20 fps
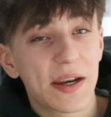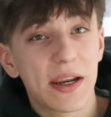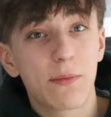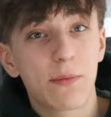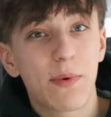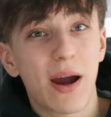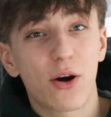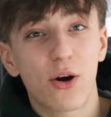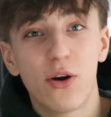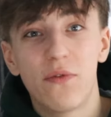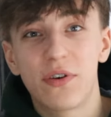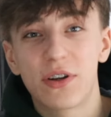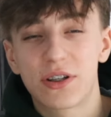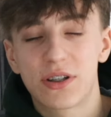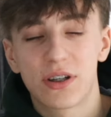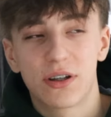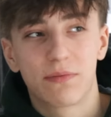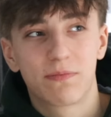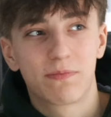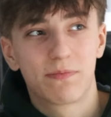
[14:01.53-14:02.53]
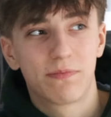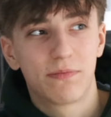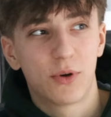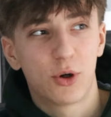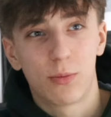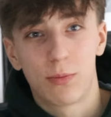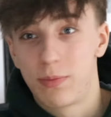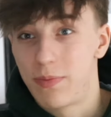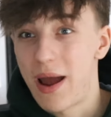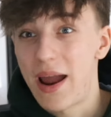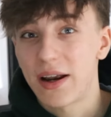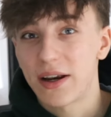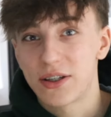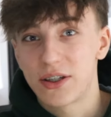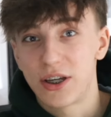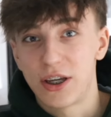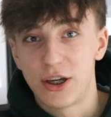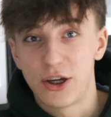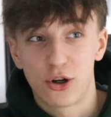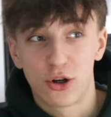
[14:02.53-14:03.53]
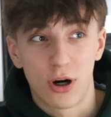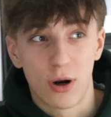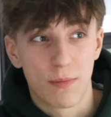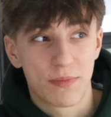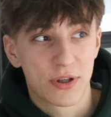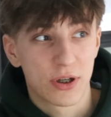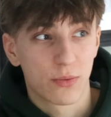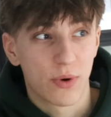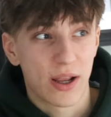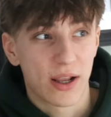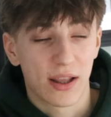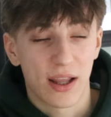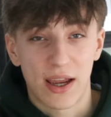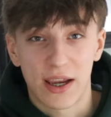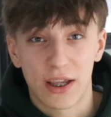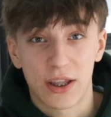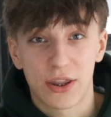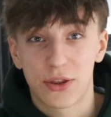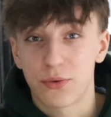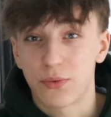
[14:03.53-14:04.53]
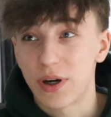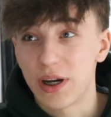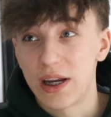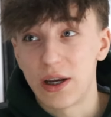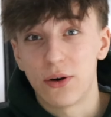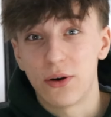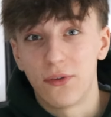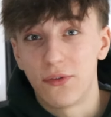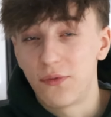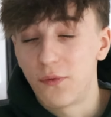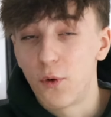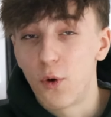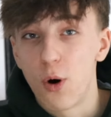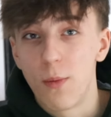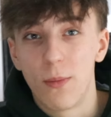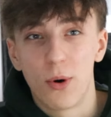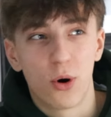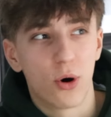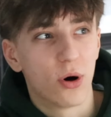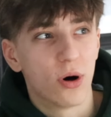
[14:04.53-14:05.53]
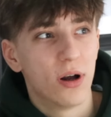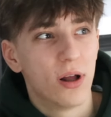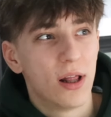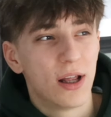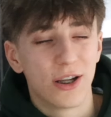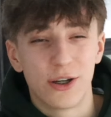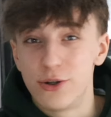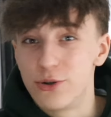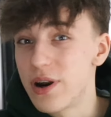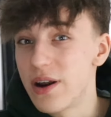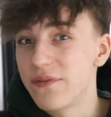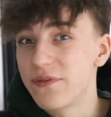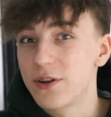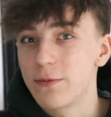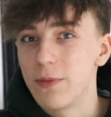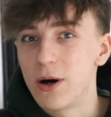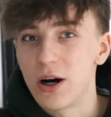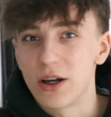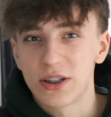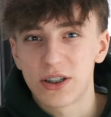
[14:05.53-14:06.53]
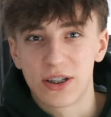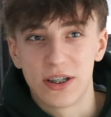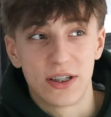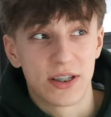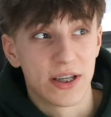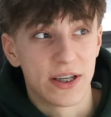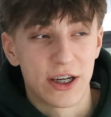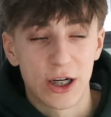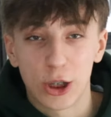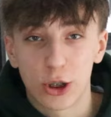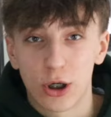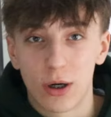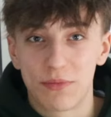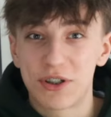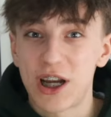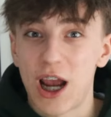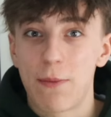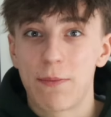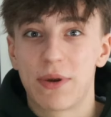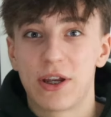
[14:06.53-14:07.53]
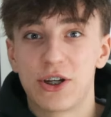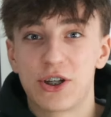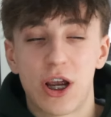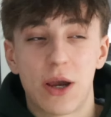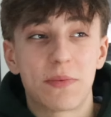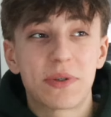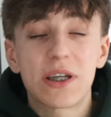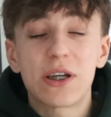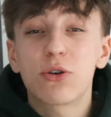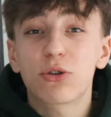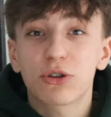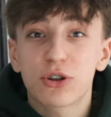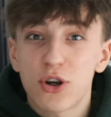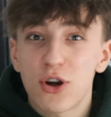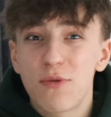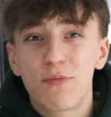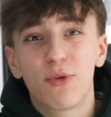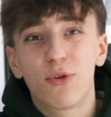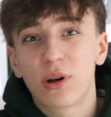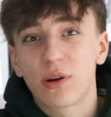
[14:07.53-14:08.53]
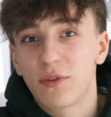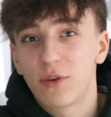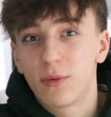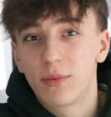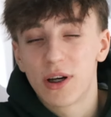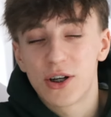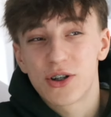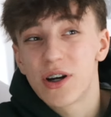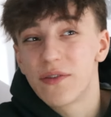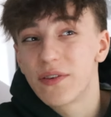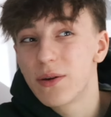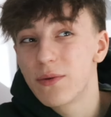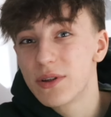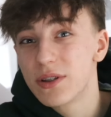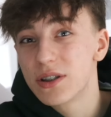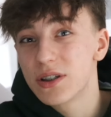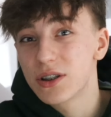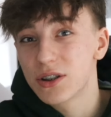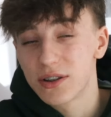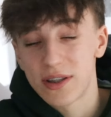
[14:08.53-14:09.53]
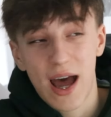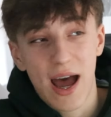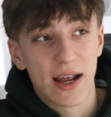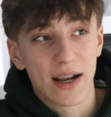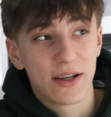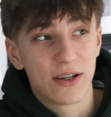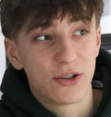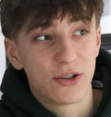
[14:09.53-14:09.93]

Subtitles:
went over to, or back to Europe to win like 3 or 4 more Drifter Masters and Europe Championships. He got so bored of Formula Drift, he was that